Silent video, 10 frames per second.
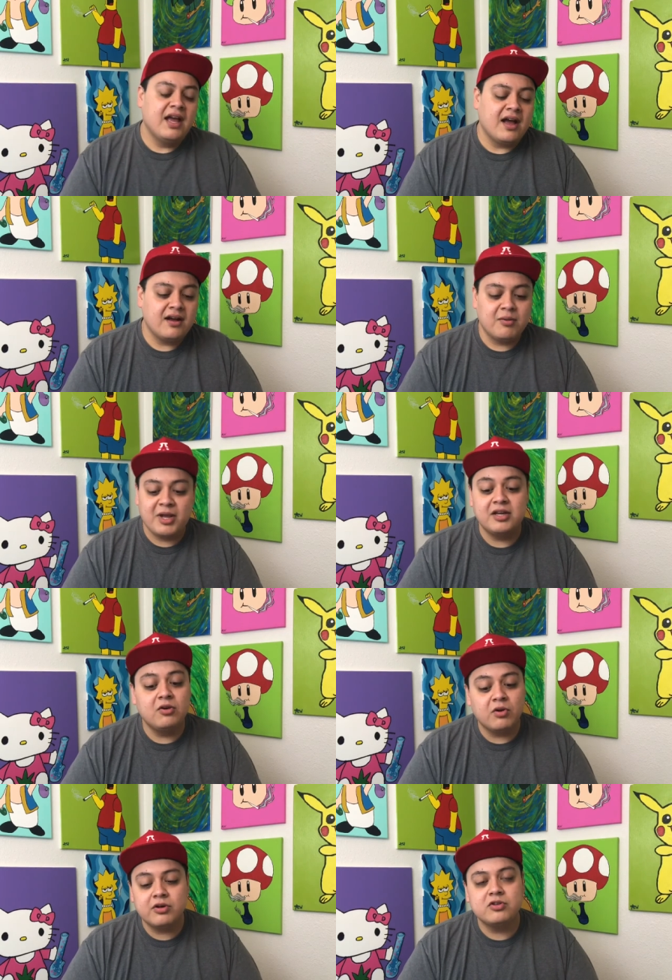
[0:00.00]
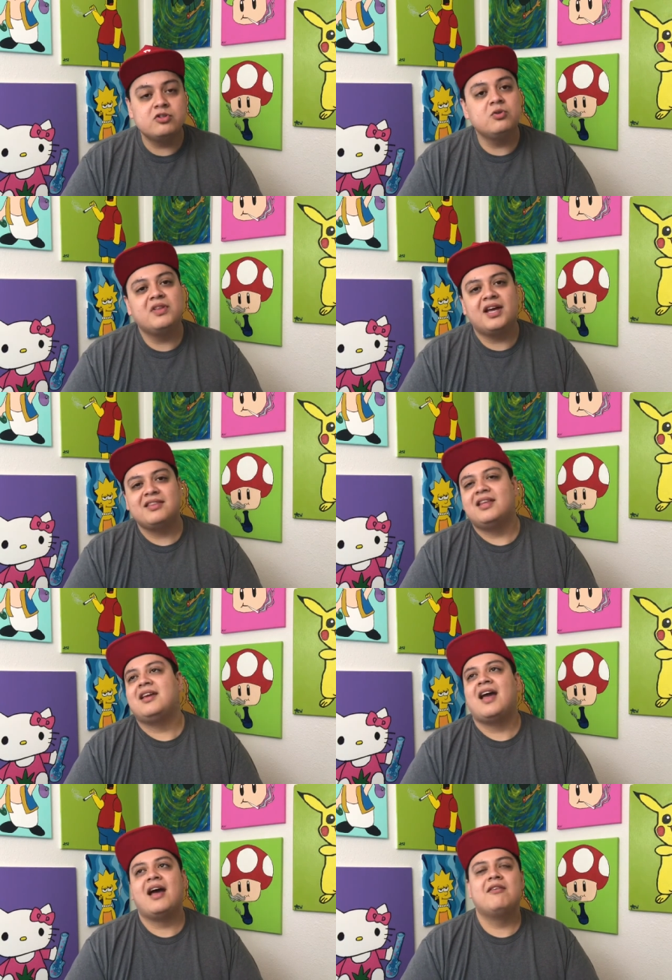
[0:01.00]
And in order to do that,
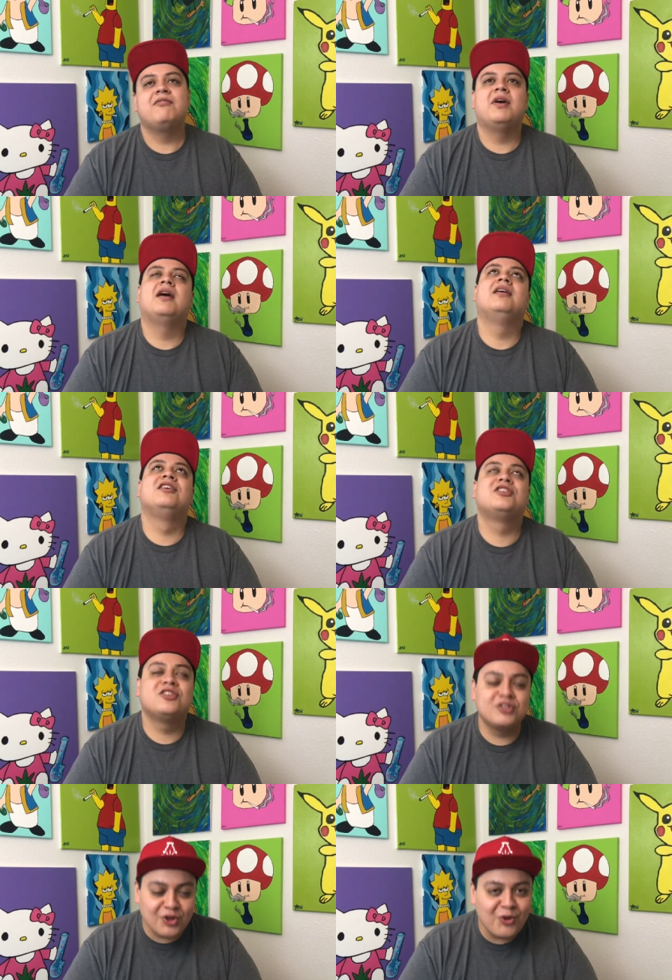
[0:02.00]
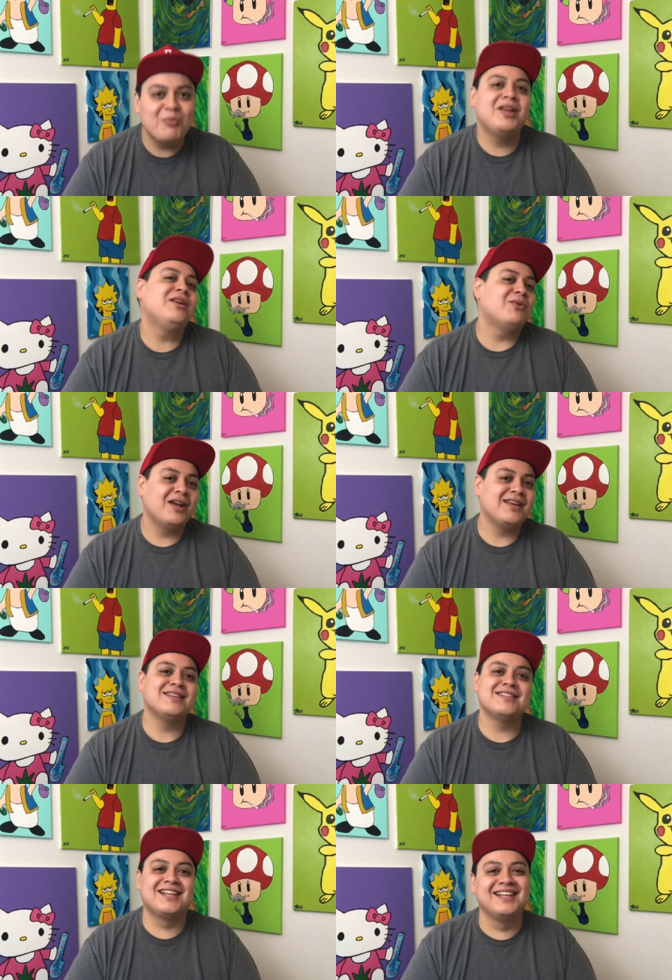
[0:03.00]
they have so many
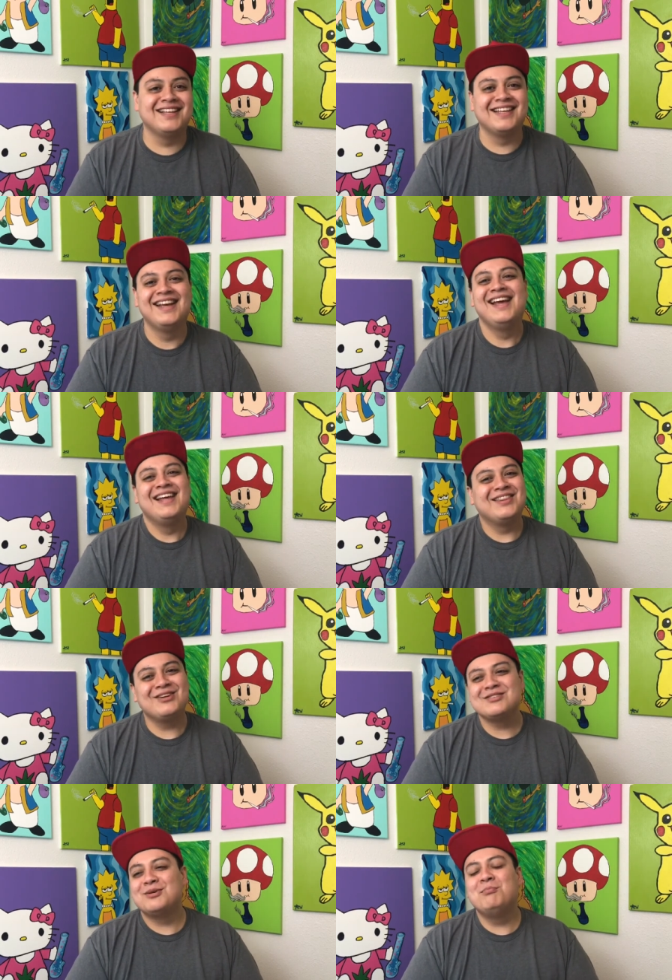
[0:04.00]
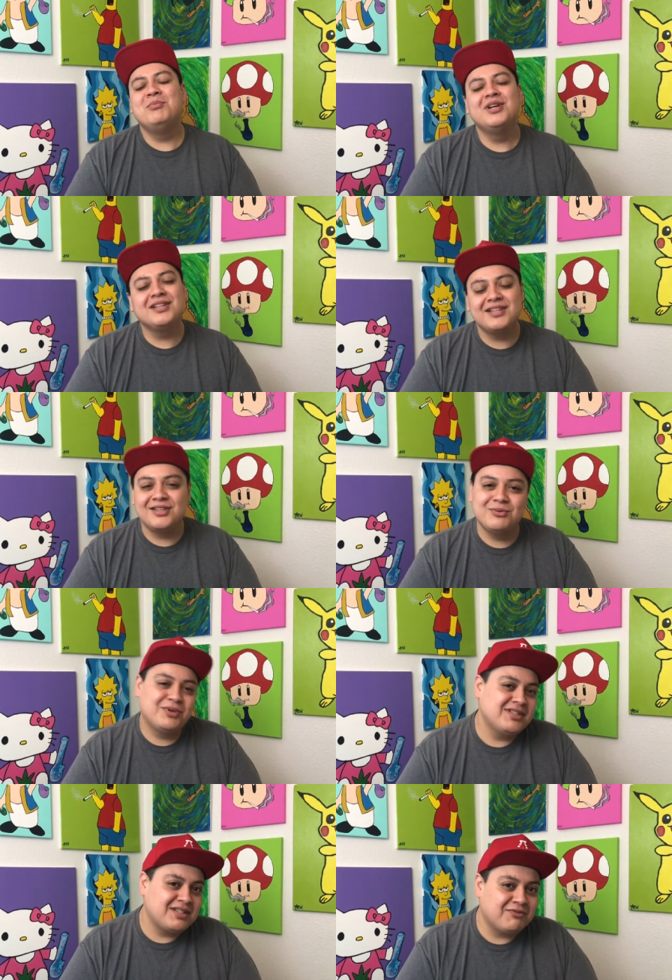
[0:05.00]
ways. There's a million and
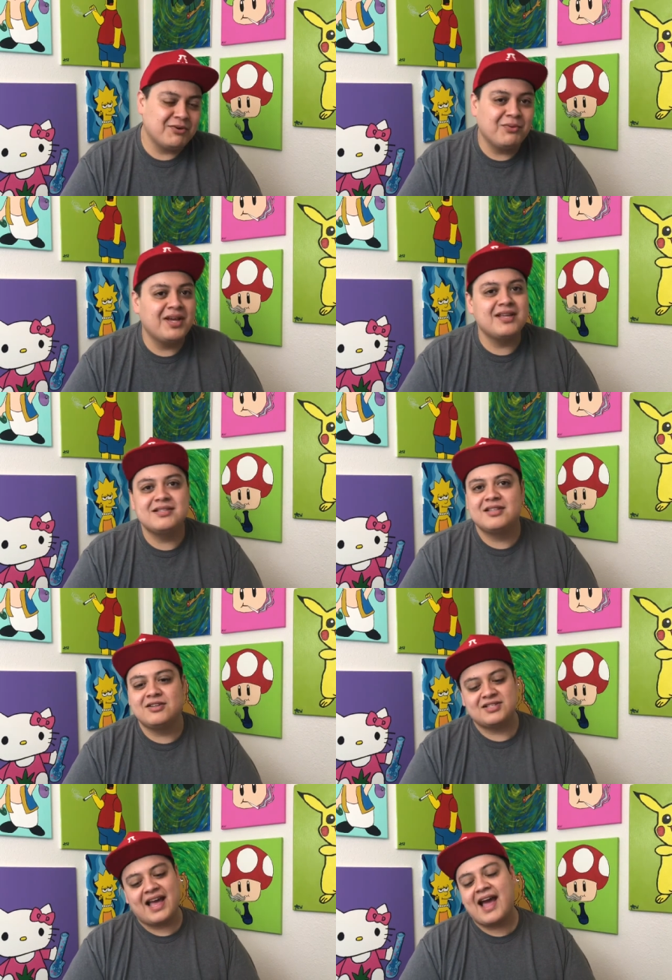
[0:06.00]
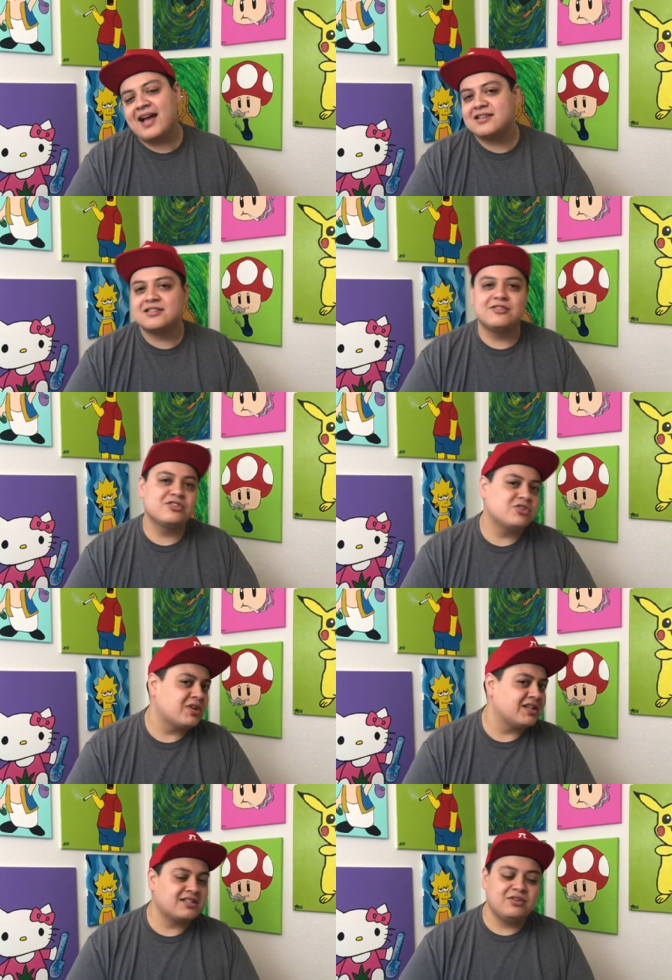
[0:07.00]
one different ways. There's hacks, there's
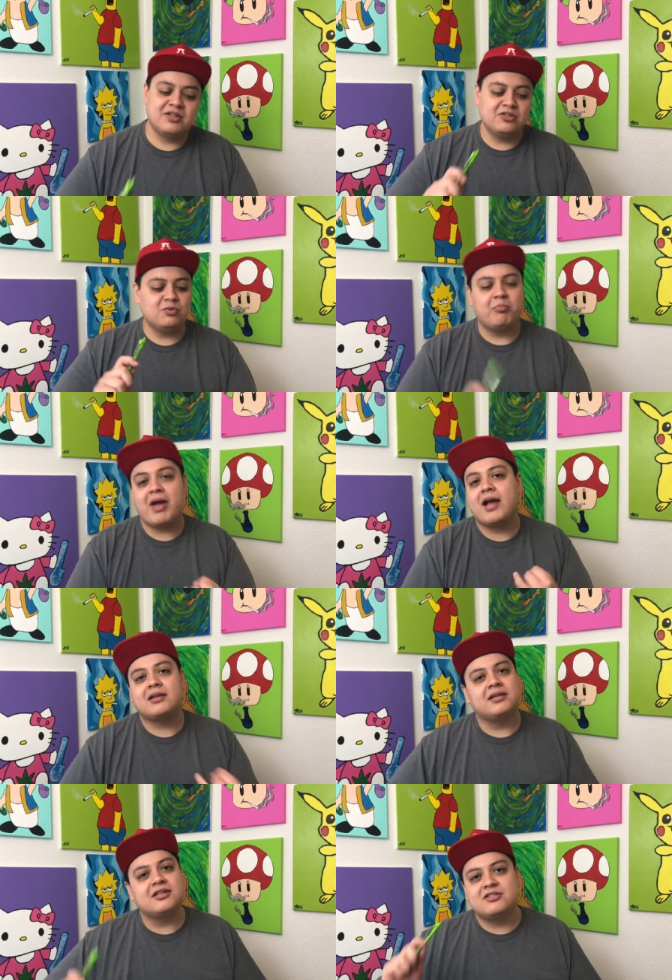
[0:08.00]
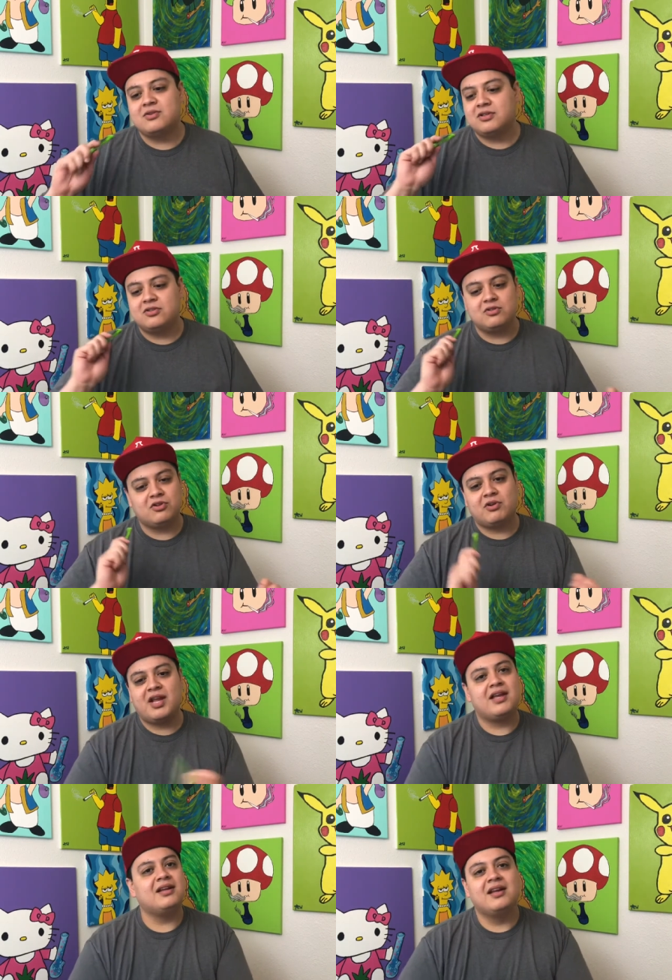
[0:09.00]
tricks. You can do backlinks. You can
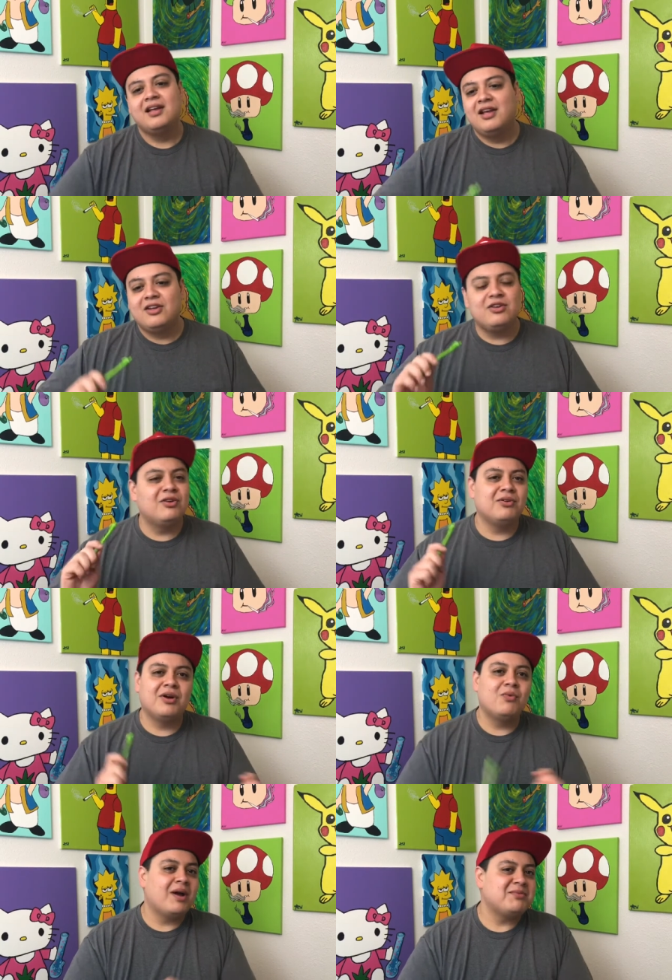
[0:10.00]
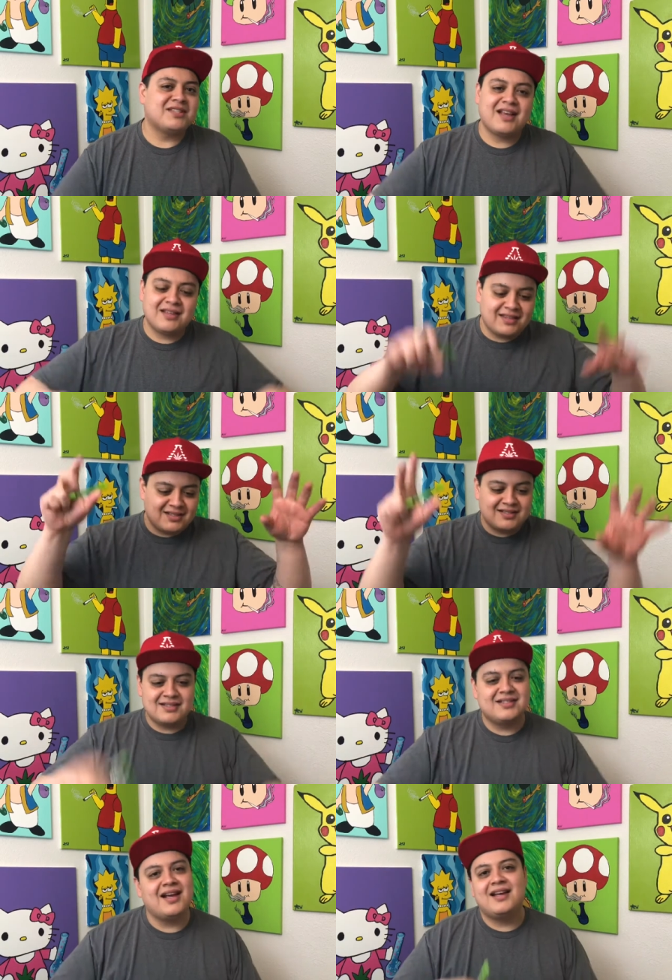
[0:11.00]
create, you know, a website that's
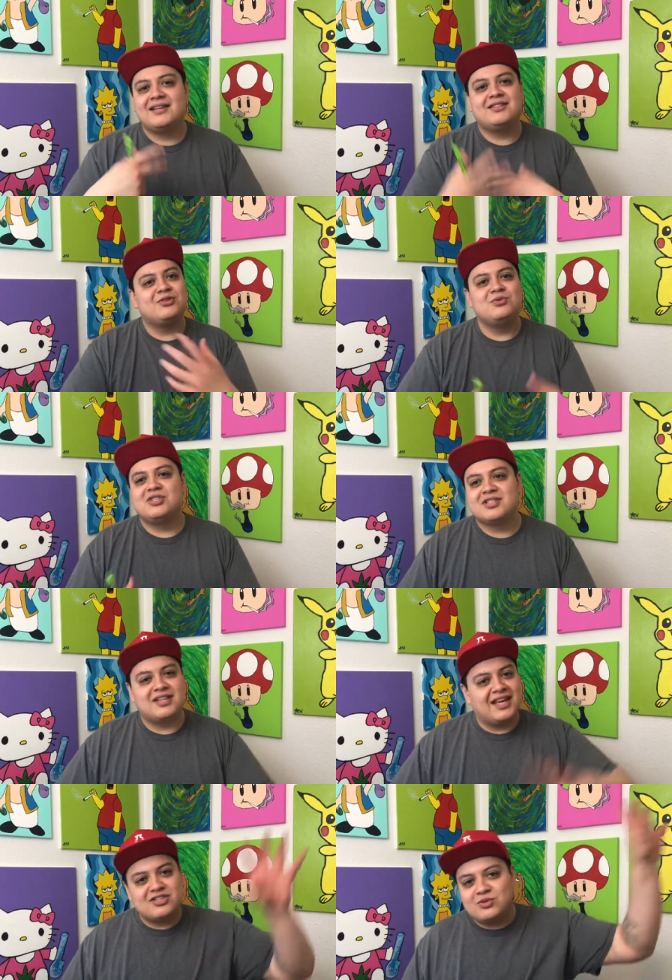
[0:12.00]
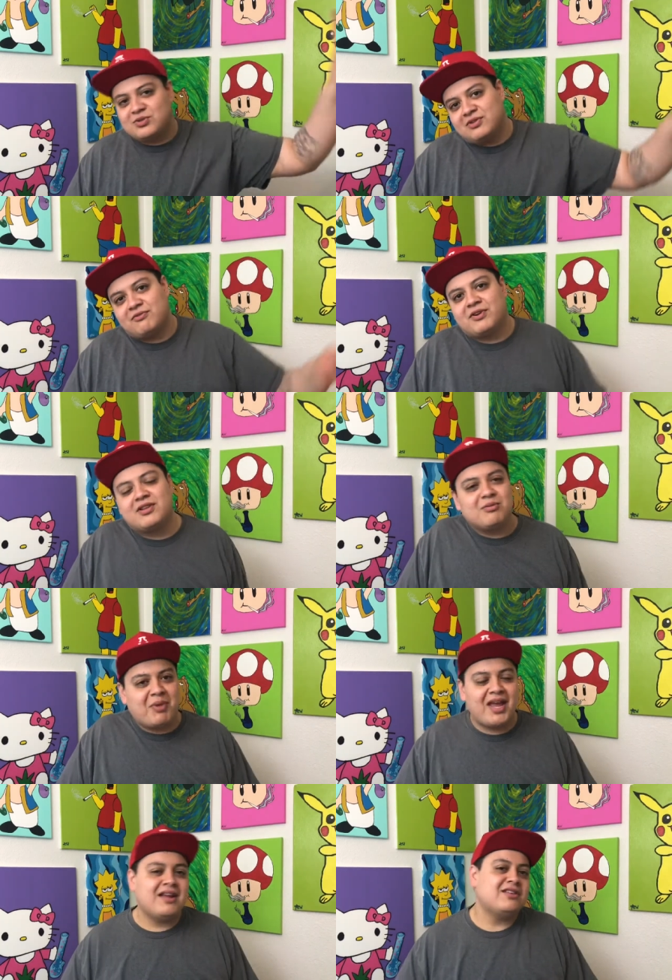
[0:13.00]
designed to just get you to the front of the
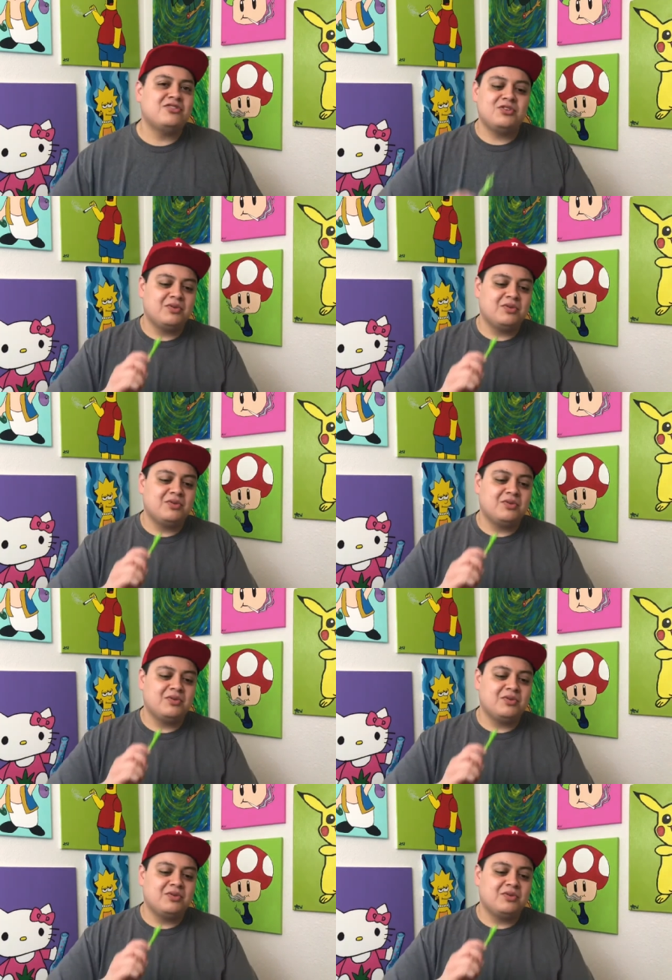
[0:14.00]
page.